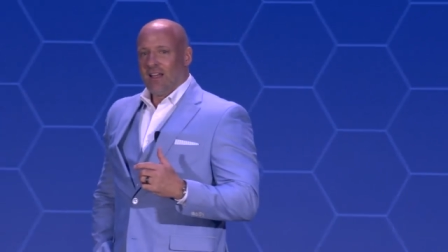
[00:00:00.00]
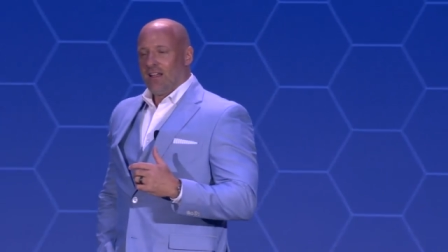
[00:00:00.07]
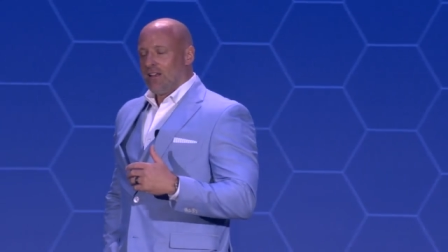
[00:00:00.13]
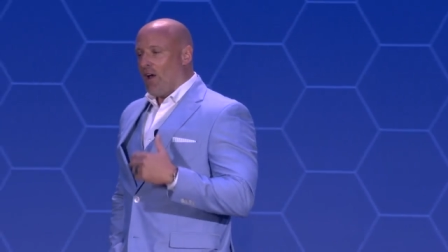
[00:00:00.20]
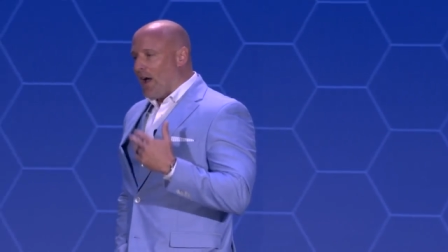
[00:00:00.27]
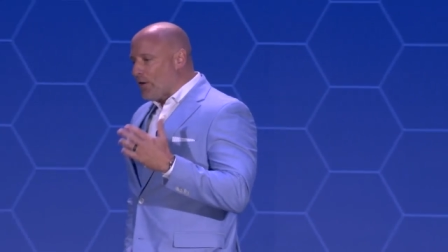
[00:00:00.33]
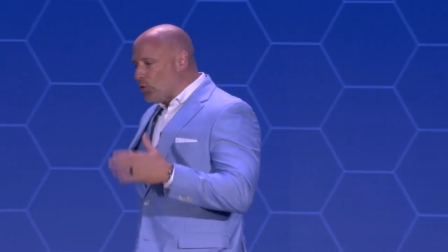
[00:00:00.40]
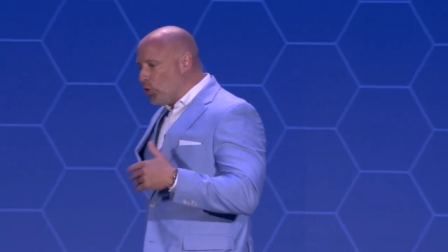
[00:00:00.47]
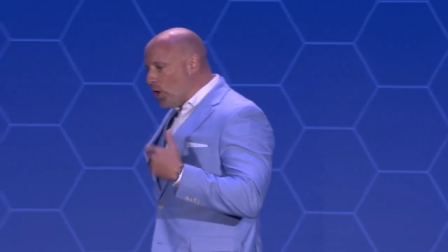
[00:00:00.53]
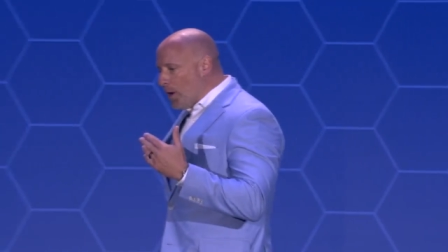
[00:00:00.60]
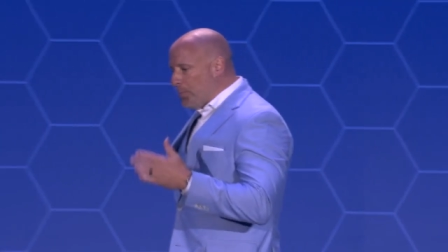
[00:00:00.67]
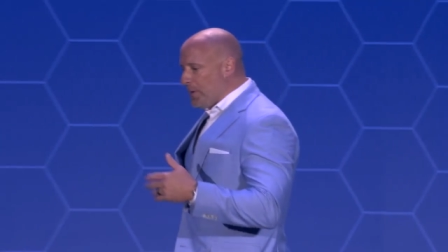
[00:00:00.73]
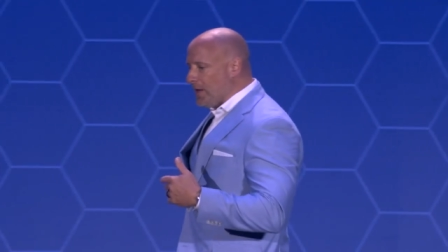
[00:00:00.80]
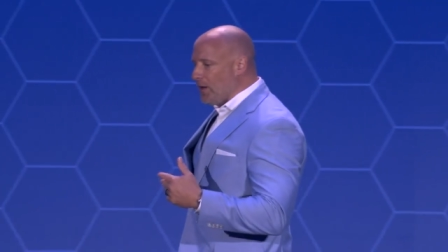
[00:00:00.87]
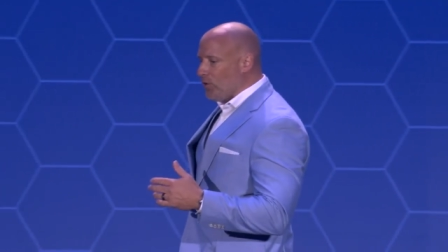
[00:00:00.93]
Now, I grew
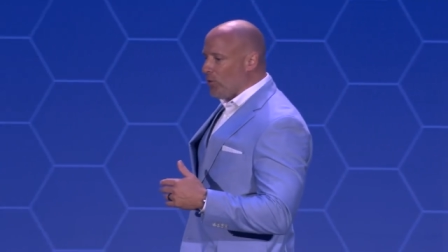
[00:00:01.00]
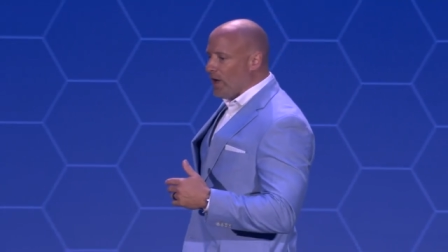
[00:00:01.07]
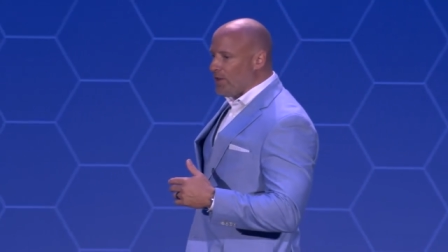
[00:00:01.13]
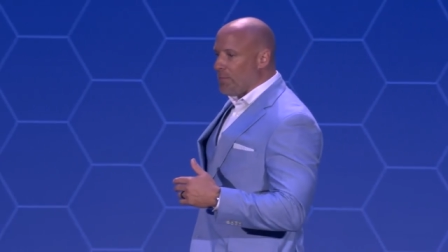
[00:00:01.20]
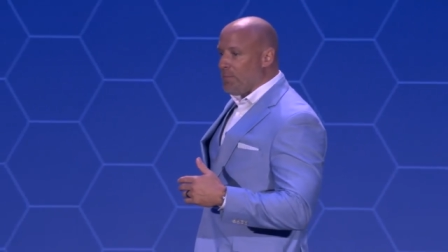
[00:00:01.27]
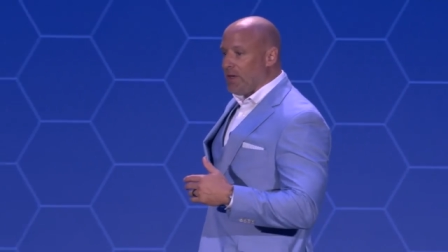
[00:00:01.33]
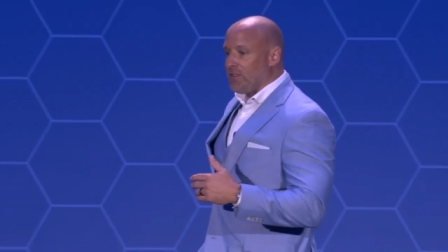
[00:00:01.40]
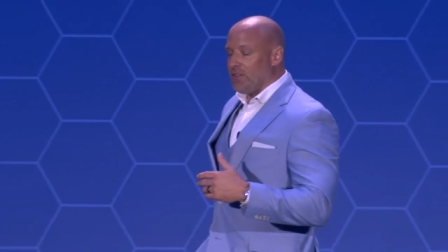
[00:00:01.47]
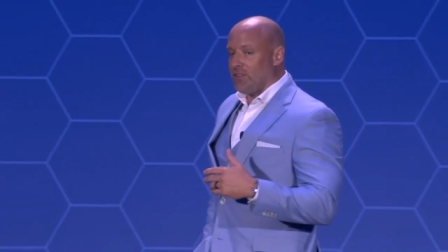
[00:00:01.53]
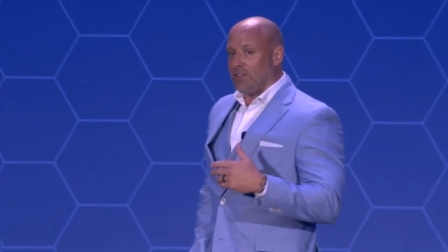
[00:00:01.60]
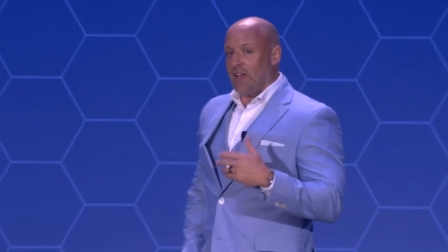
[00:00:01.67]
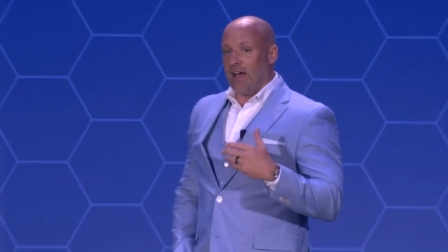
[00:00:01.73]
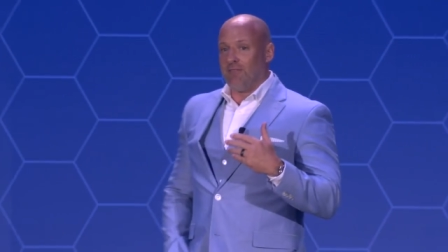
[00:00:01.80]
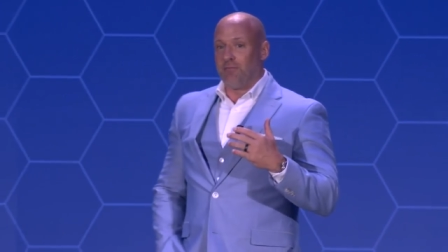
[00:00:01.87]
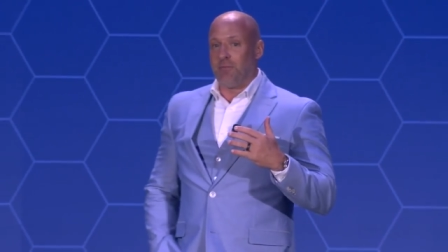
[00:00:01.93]
up in and around the business.
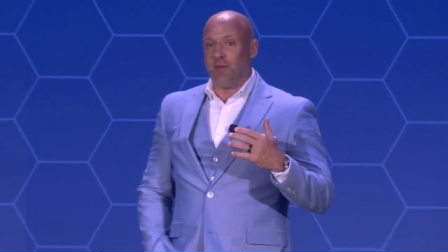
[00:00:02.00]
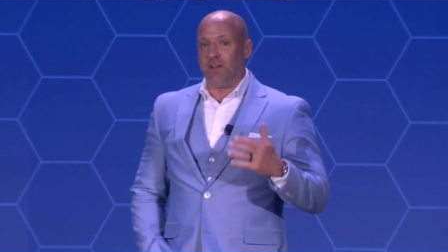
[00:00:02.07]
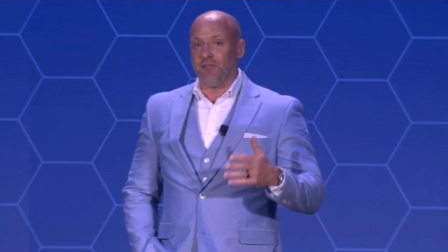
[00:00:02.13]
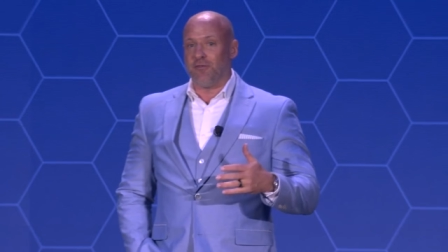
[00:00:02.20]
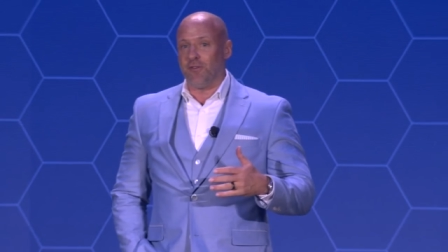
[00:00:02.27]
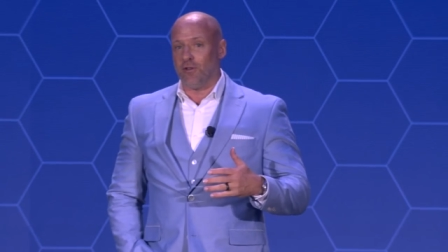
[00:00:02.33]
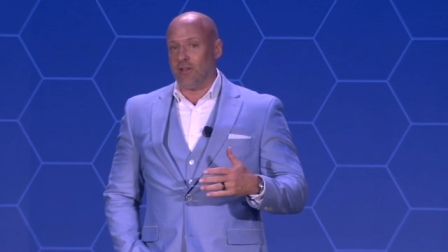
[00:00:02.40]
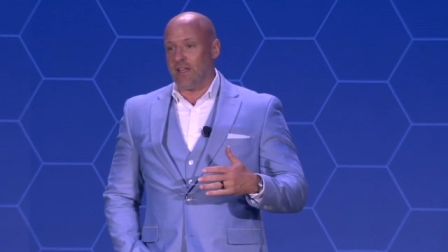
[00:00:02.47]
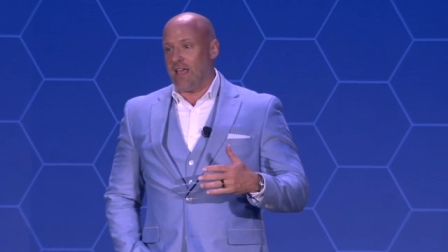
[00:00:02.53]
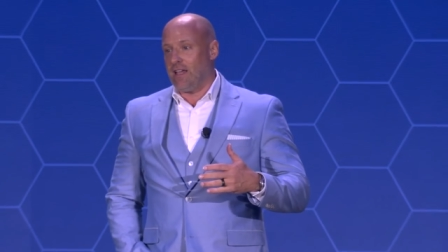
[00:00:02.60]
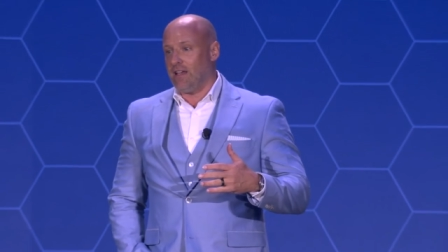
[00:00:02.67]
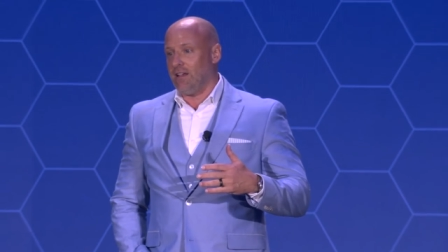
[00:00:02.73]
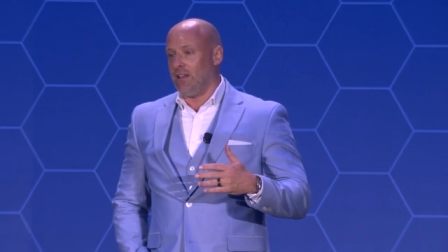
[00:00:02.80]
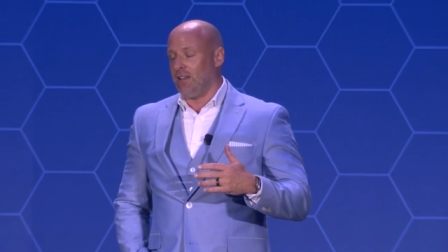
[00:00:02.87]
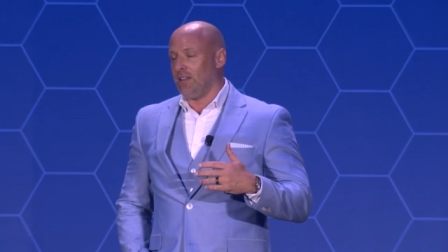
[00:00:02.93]
I've been
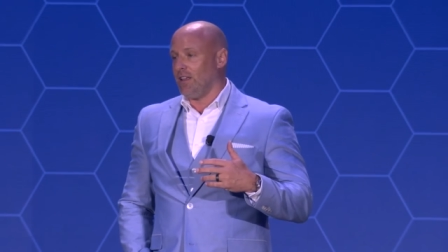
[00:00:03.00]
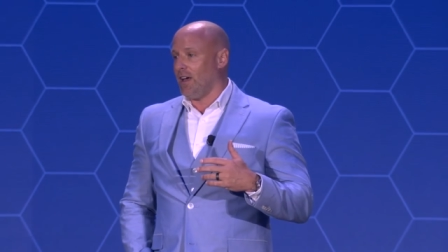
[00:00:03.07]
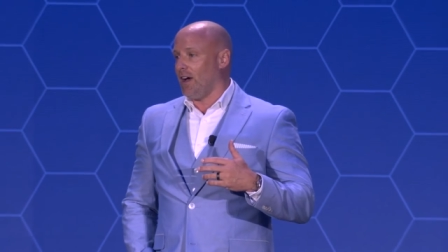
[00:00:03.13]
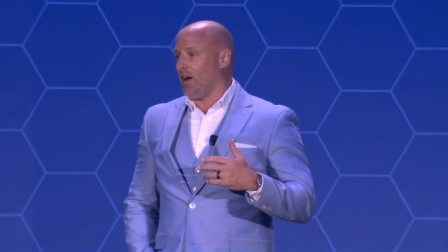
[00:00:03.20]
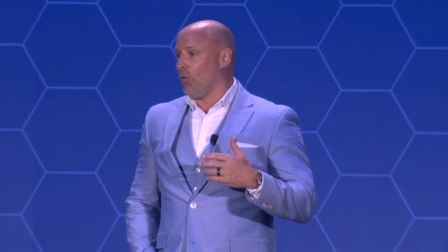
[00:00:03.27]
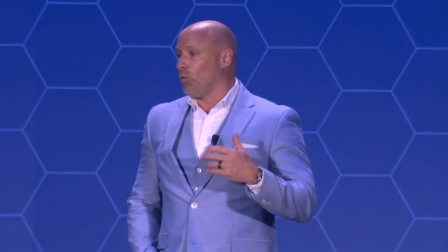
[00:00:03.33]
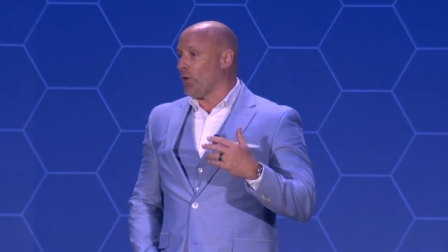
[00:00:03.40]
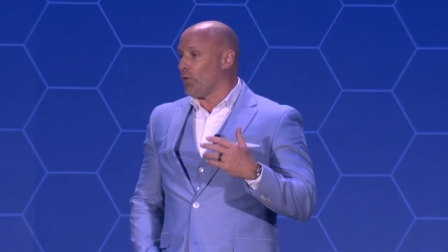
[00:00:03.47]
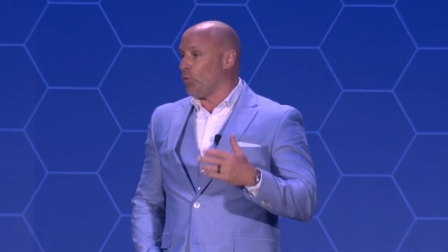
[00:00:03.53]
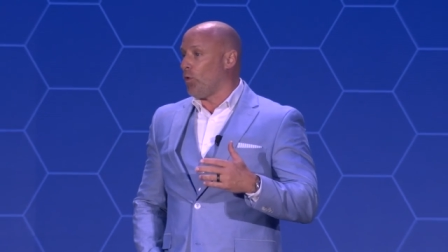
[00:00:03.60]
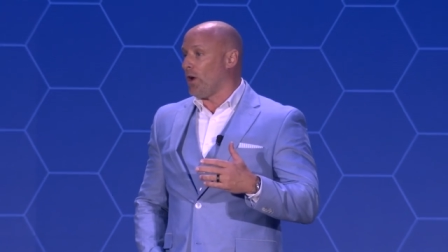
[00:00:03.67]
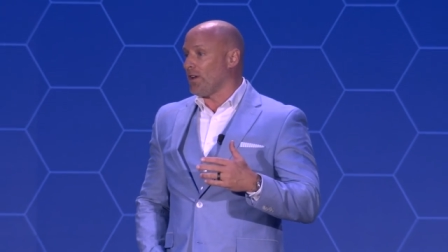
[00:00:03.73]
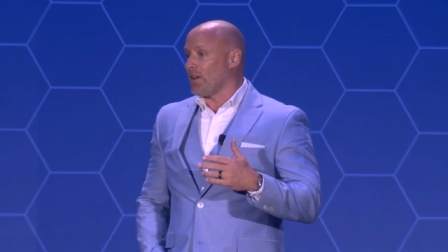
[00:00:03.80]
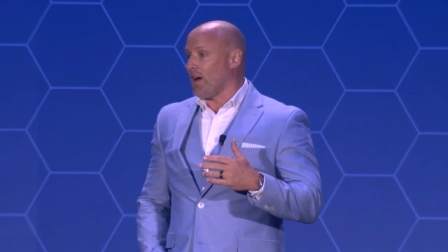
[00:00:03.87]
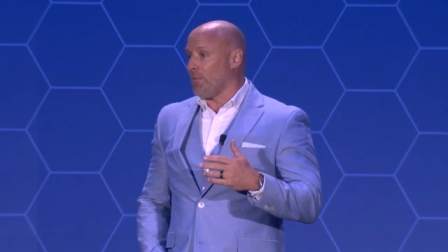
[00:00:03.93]
affiliated uh, with
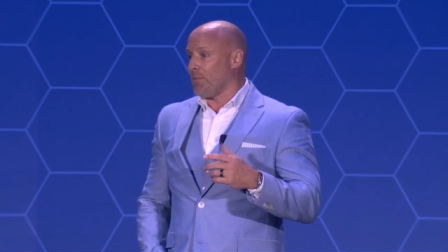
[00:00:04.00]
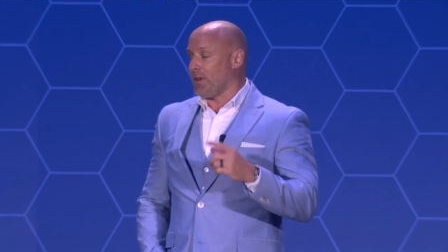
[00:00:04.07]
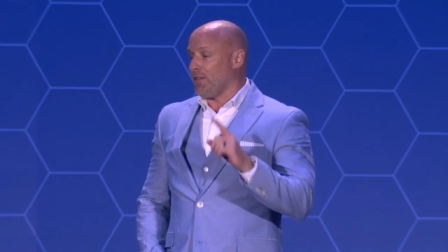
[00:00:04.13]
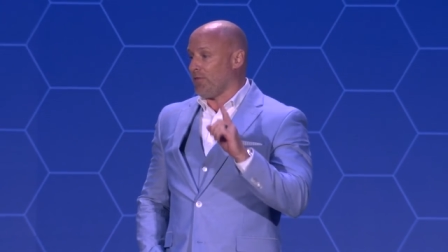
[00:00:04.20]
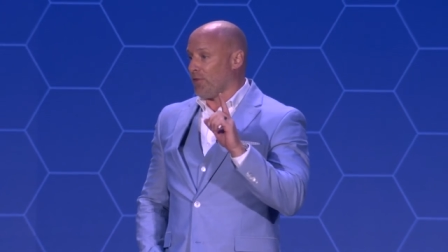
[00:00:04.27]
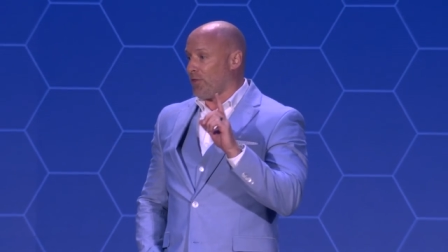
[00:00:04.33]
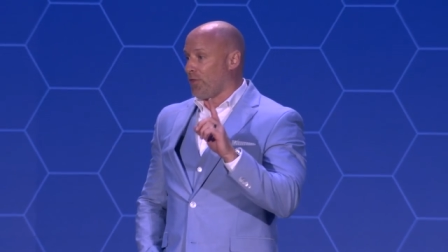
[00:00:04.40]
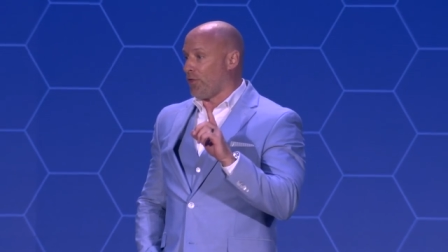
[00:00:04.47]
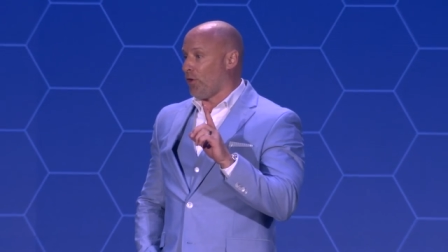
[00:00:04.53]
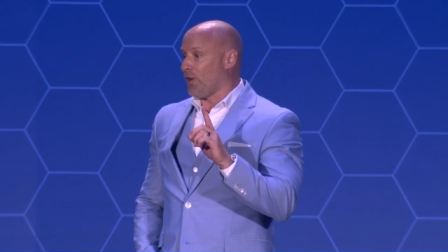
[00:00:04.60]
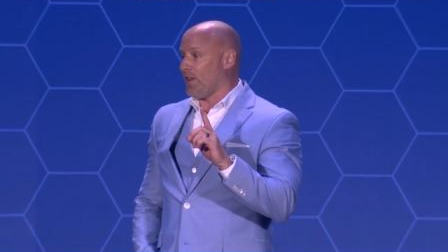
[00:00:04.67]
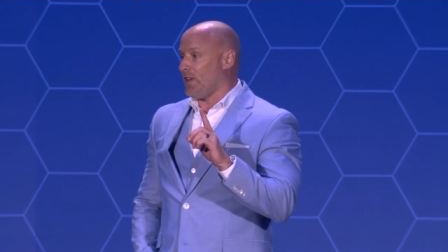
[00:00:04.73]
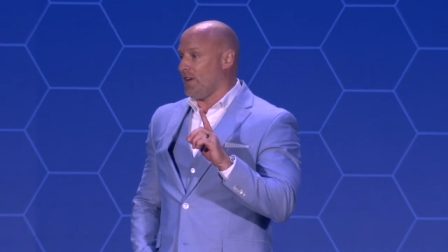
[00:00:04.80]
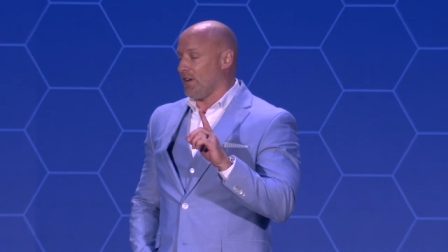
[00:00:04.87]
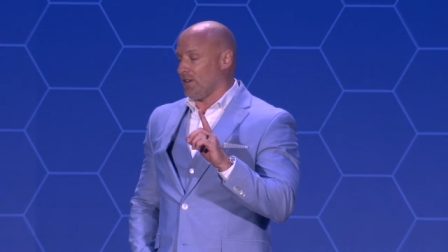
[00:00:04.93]
one company for thirty
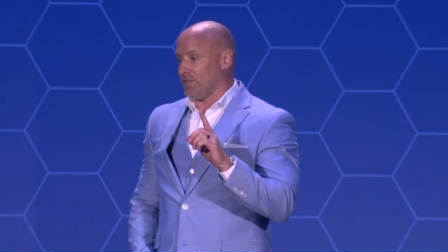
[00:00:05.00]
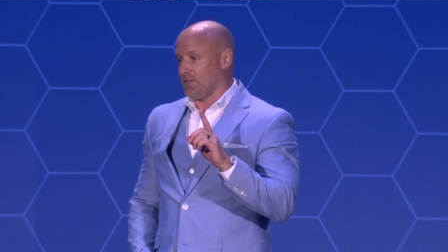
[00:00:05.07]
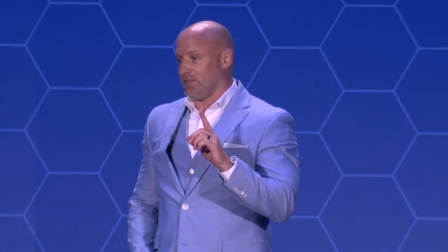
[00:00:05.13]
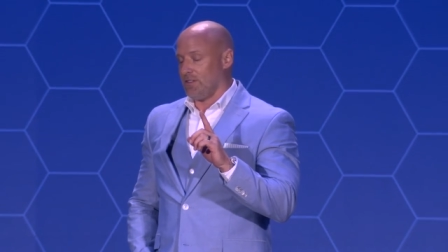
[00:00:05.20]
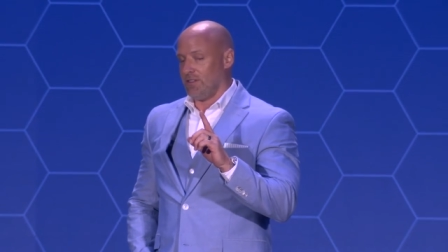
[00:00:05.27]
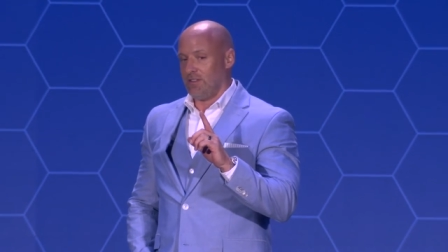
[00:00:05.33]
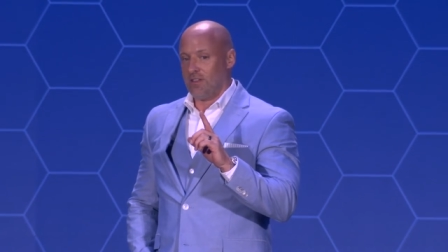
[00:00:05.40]
years.